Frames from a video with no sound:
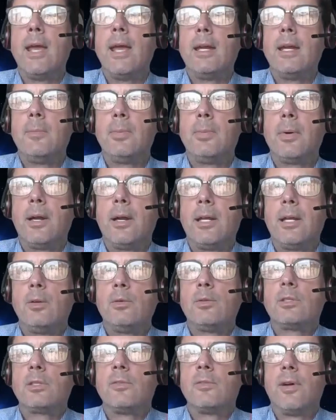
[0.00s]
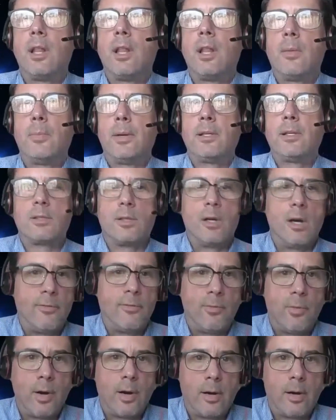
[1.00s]
anybody who's developing
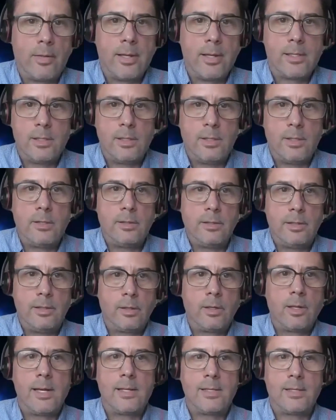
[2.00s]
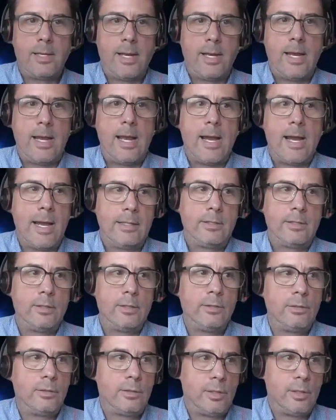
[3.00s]
software that's utilizing AI
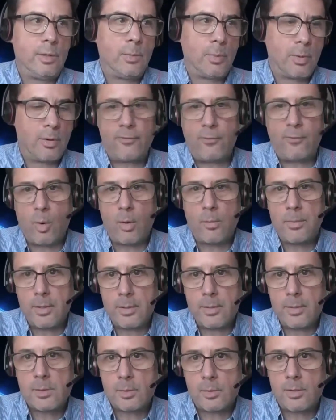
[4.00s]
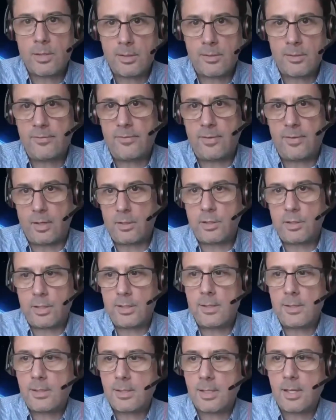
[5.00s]
to perform those sorts of
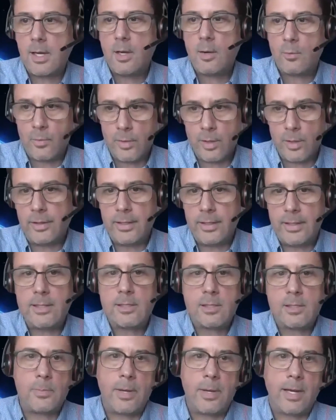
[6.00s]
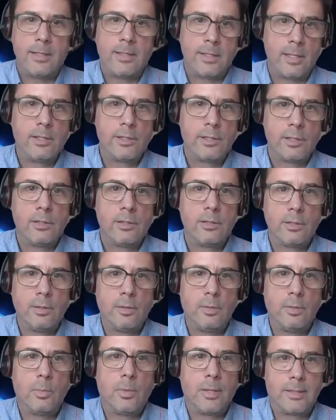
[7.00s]
functions really needs to pay attention
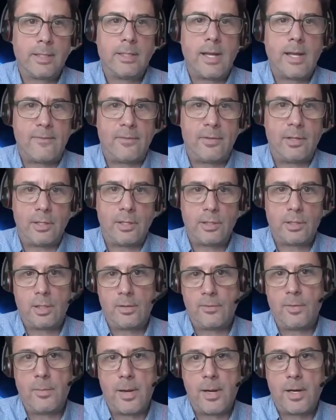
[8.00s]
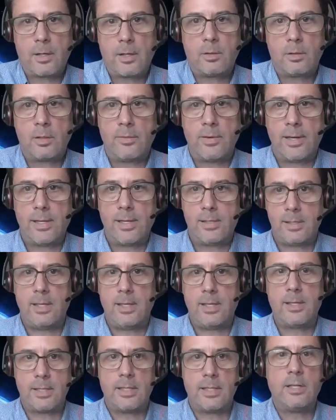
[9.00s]
to what the definition of a medical device
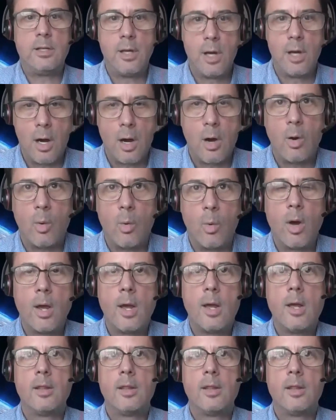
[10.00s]
is, and know